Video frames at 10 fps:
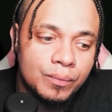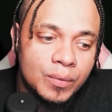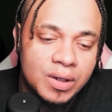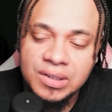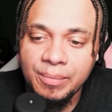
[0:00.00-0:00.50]

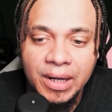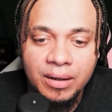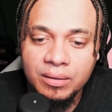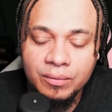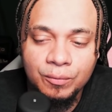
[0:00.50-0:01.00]
because I'm not
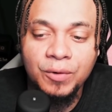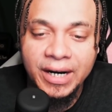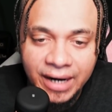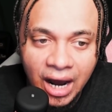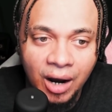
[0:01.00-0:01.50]

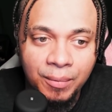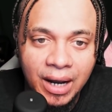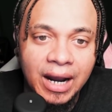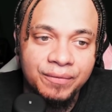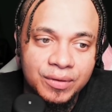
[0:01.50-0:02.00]
right now.
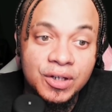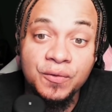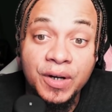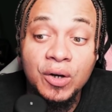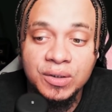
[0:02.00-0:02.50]
There's
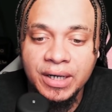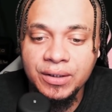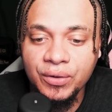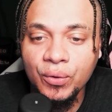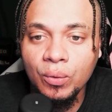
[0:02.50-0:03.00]
videos I need
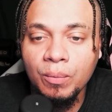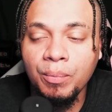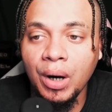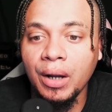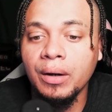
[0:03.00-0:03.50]
to do,
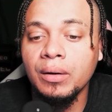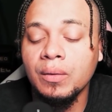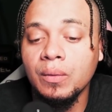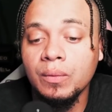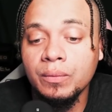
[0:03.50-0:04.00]
but
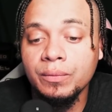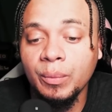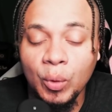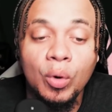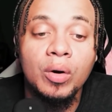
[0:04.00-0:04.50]

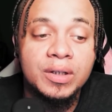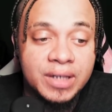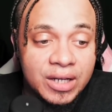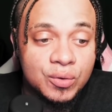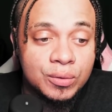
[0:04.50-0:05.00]
I'm going to work on the
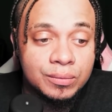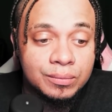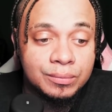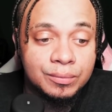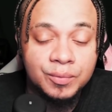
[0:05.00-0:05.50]
schedule.
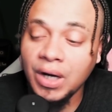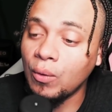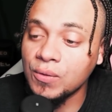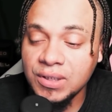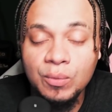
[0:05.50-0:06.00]
Y'all
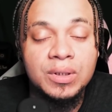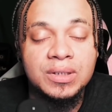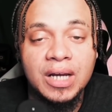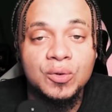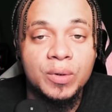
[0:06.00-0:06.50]
will see what the
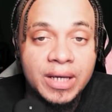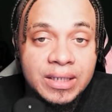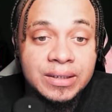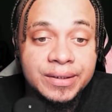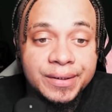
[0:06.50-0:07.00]
schedule
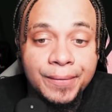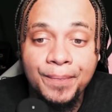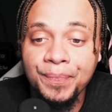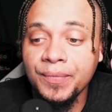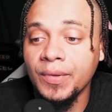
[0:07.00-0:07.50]
is.
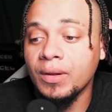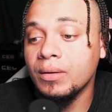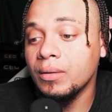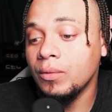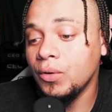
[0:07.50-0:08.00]

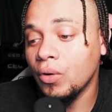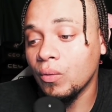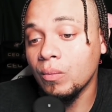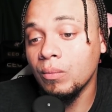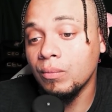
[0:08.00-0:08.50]
You
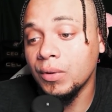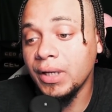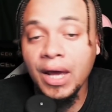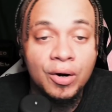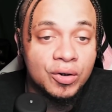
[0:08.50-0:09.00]
know,
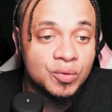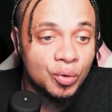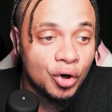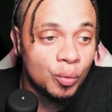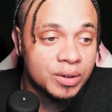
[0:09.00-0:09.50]
the editors will
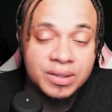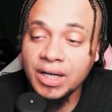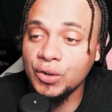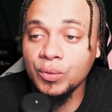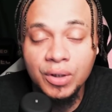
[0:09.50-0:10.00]
know what the
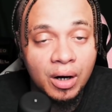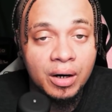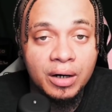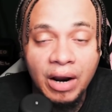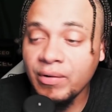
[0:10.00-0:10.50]
schedules
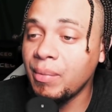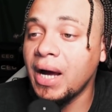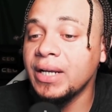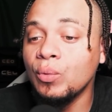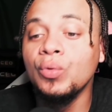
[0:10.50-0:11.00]
are.
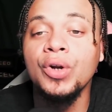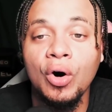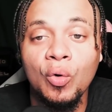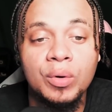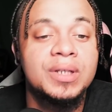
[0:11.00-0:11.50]
Everybody will
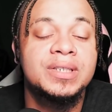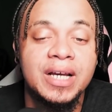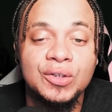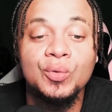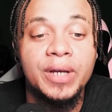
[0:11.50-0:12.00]
know what the
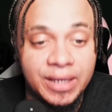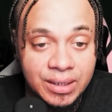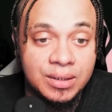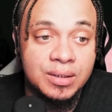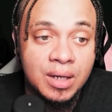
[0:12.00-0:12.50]
schedule
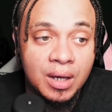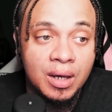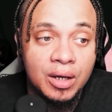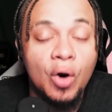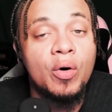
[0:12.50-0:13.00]
is
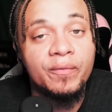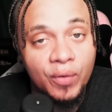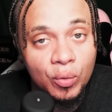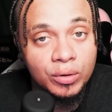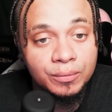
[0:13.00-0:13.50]
going
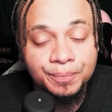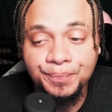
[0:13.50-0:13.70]
forward.